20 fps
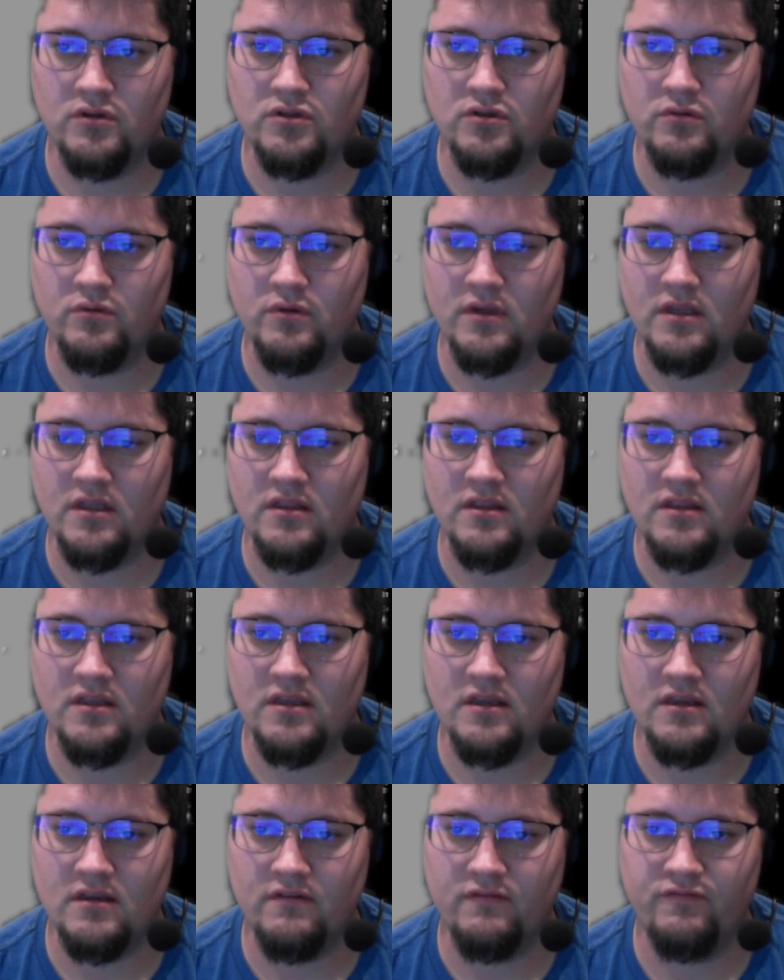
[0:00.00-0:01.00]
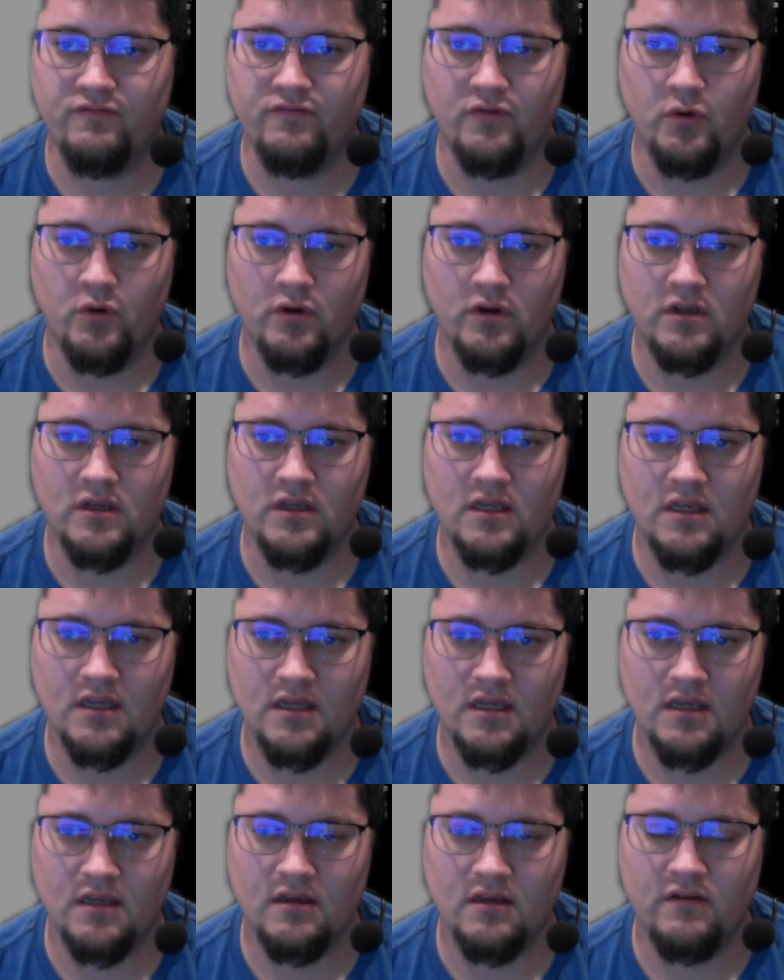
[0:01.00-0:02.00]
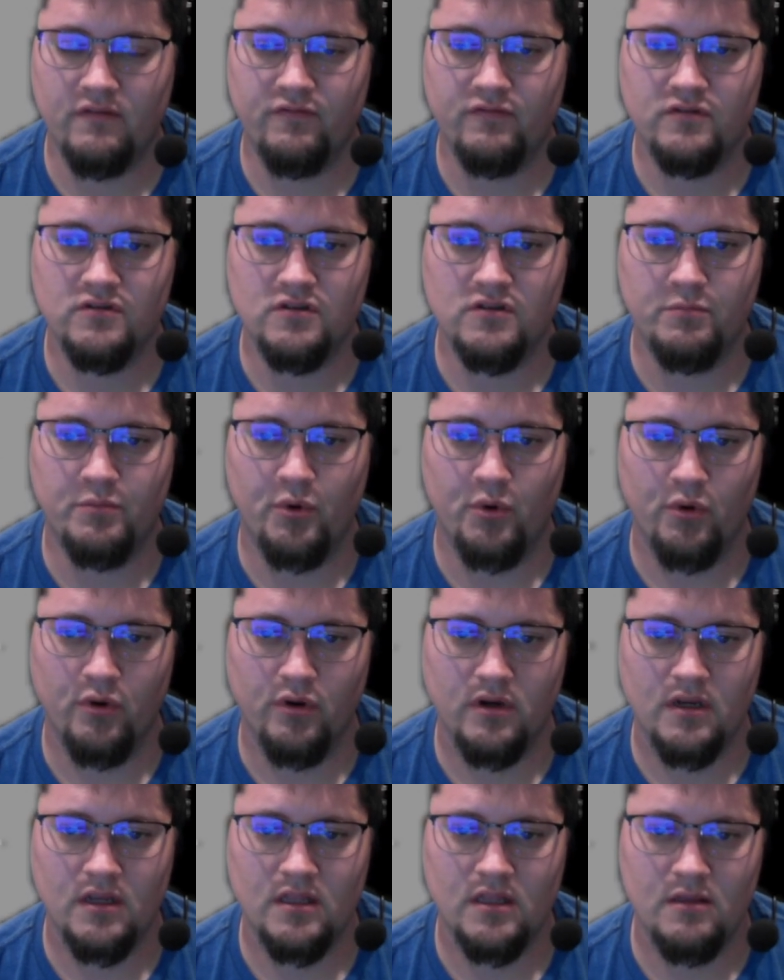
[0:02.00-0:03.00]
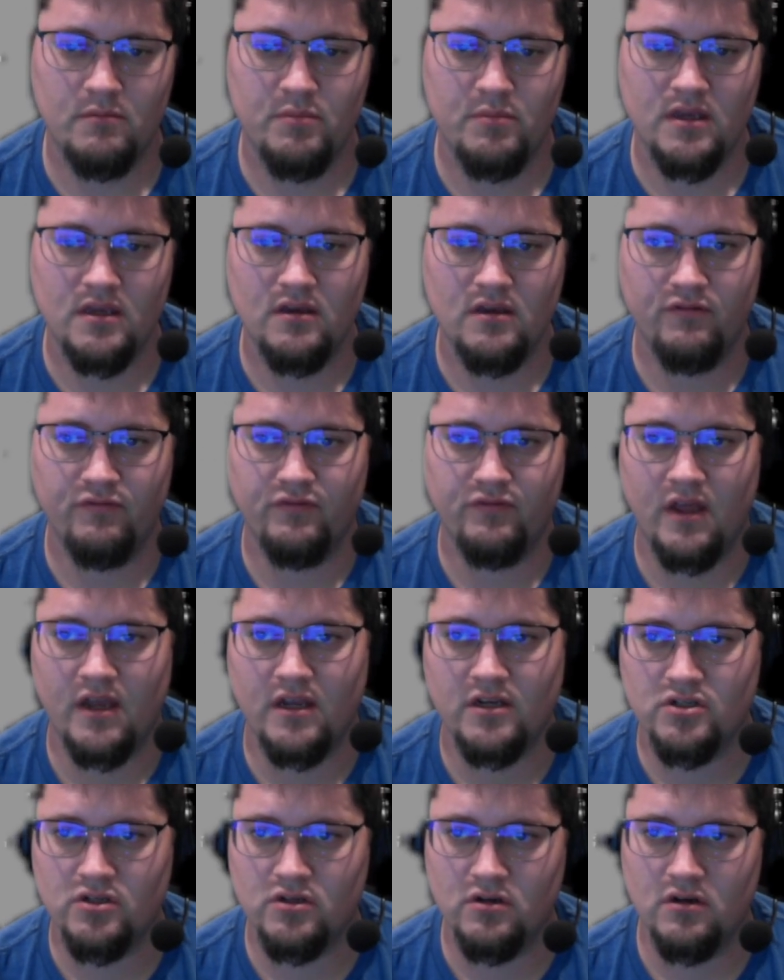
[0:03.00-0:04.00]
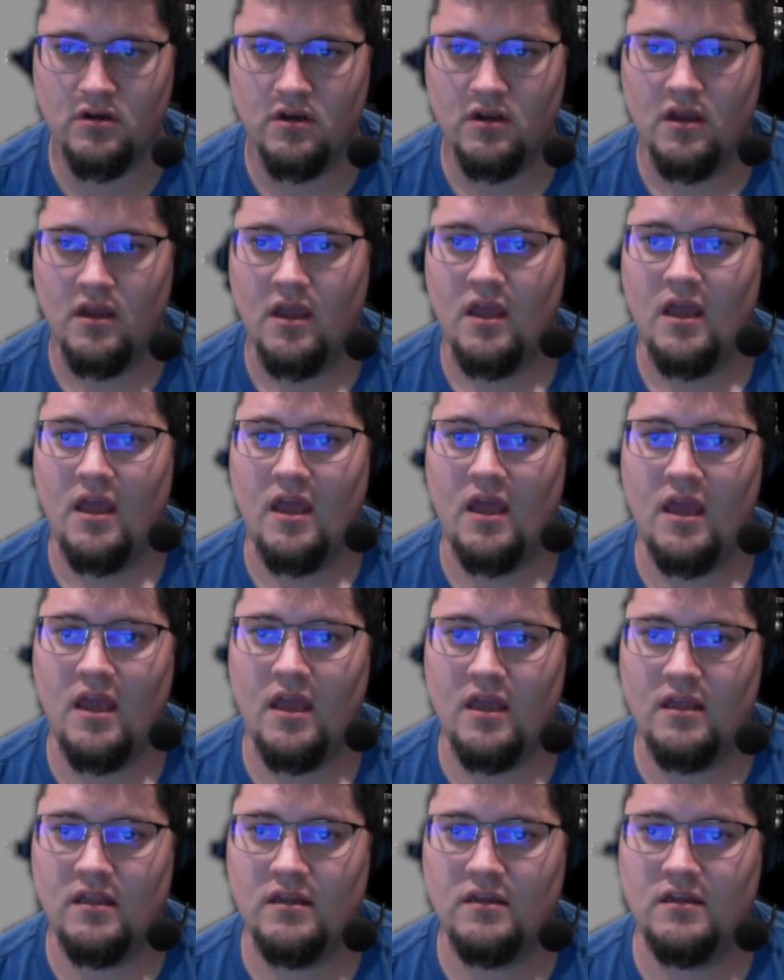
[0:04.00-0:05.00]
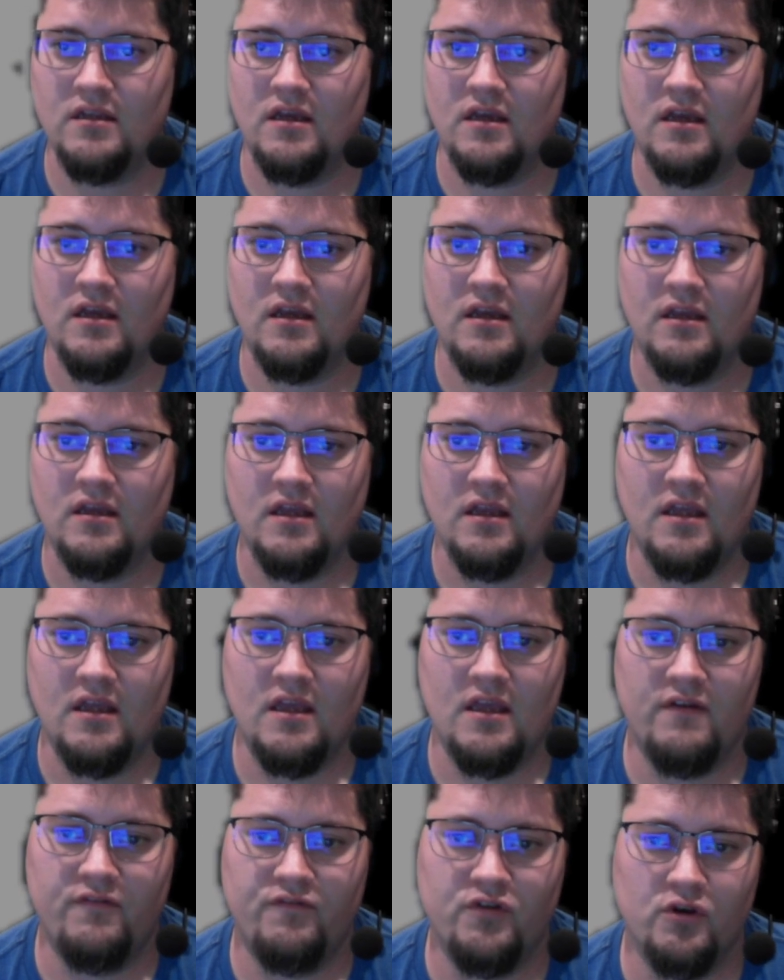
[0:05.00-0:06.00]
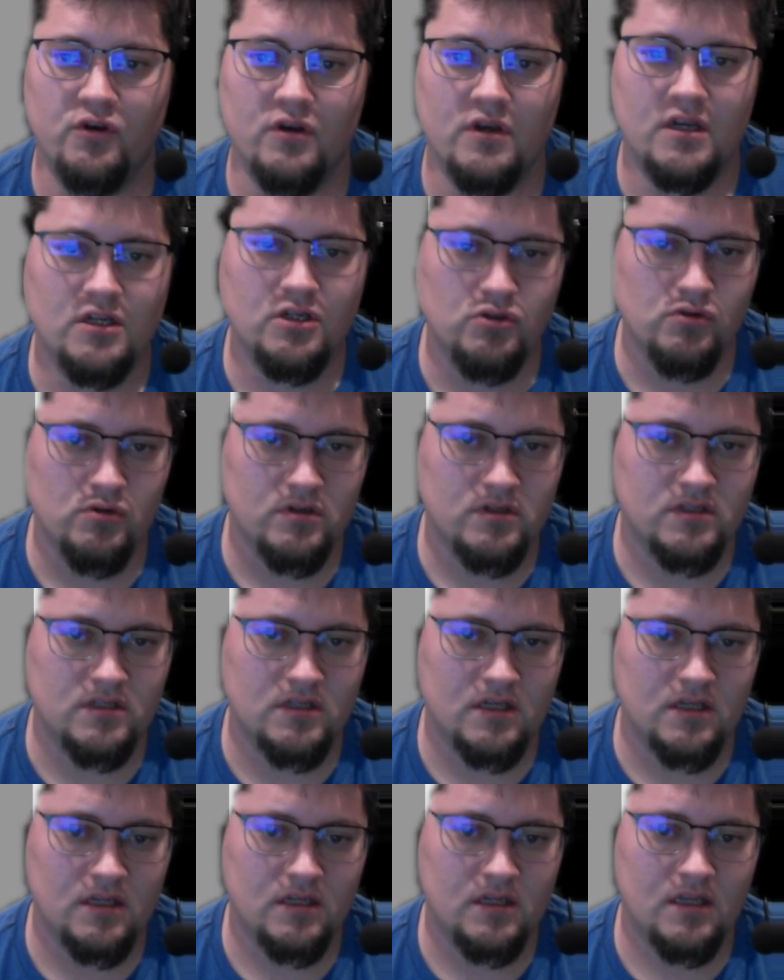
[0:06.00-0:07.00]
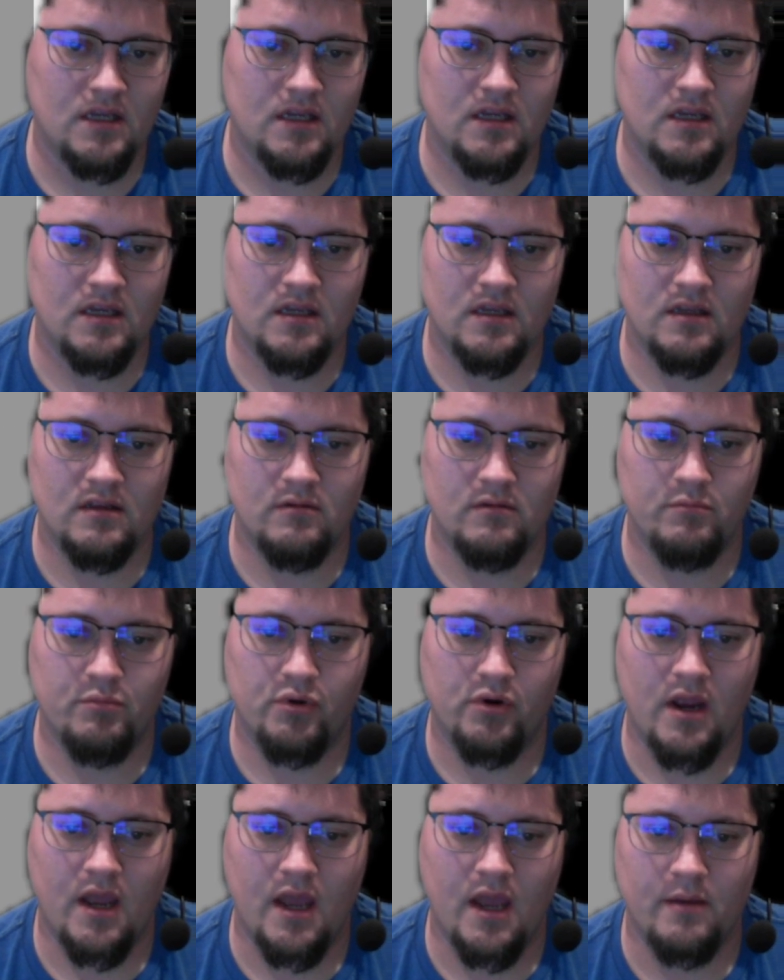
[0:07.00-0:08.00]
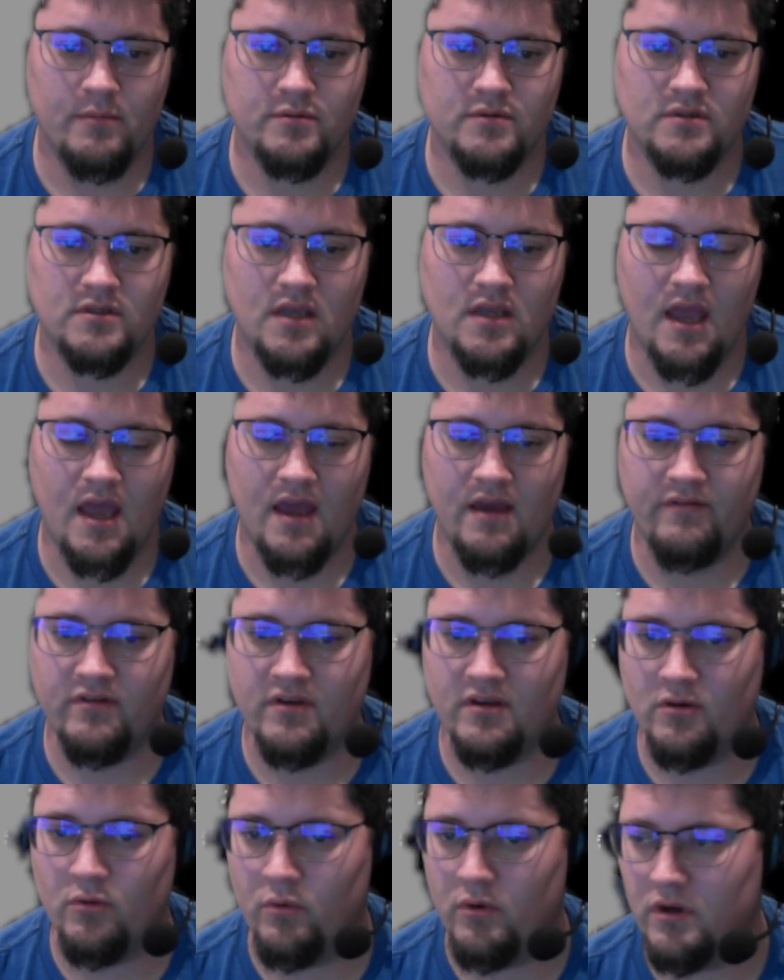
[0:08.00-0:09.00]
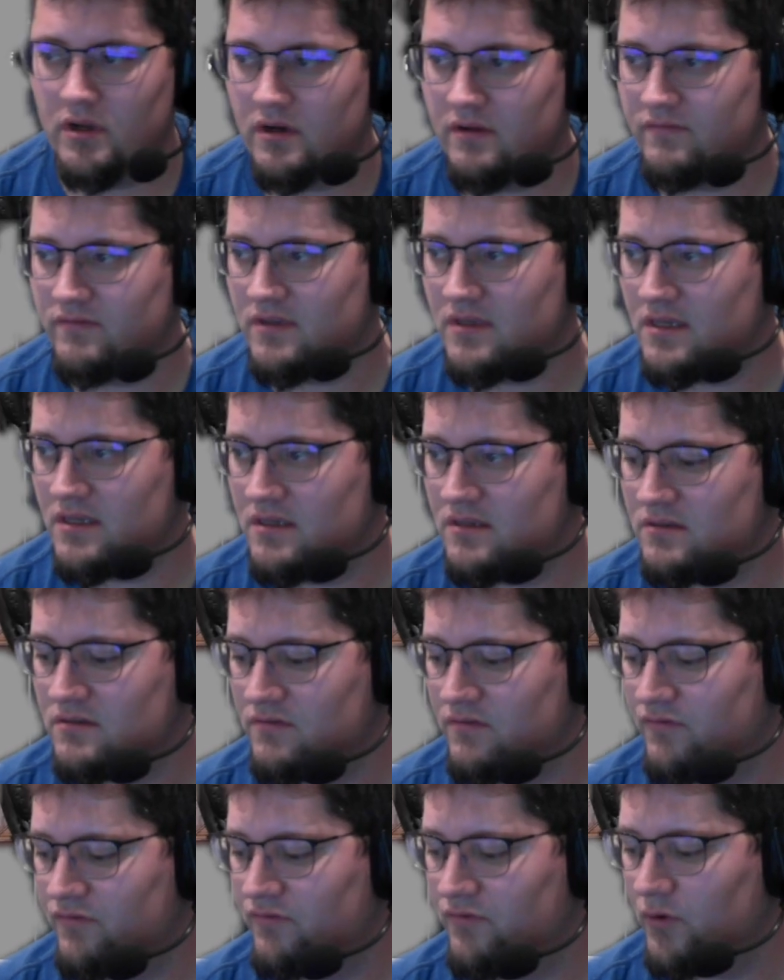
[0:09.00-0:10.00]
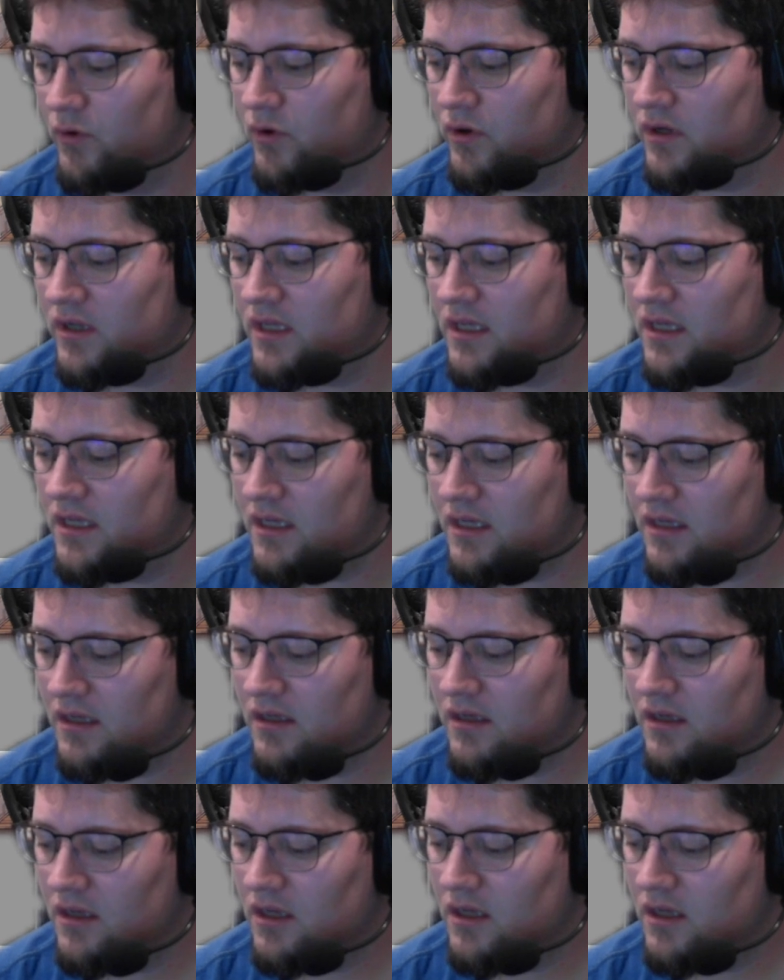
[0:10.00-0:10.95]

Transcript: doing the 4 gig support in the Pico Flasher. And uh, if you're interested in perhaps having one of these 4 gig